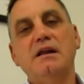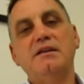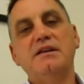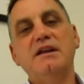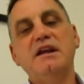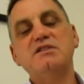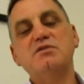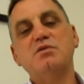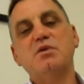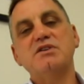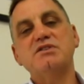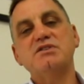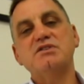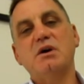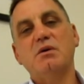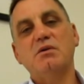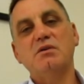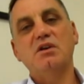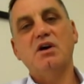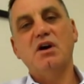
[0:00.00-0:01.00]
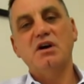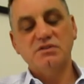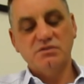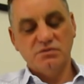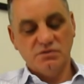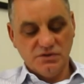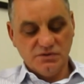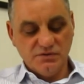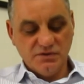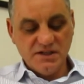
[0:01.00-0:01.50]
The next question I would like
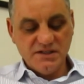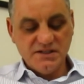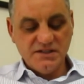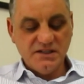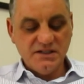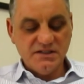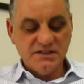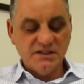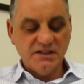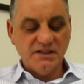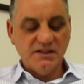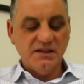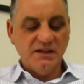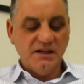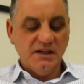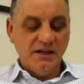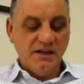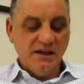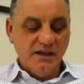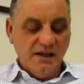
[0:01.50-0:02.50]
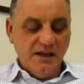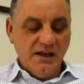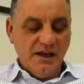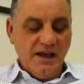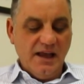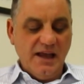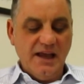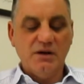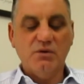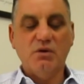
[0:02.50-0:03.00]
to address is that,
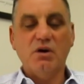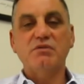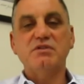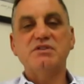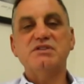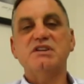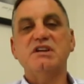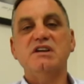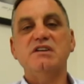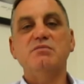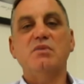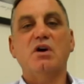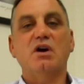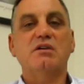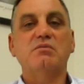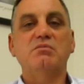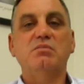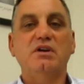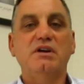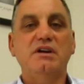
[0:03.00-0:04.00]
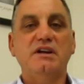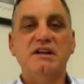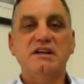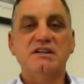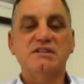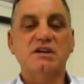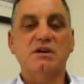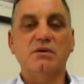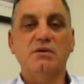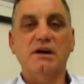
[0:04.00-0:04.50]
how do I receive my completed
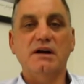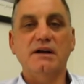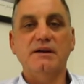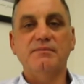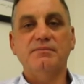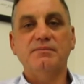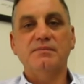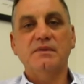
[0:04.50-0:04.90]
SOA?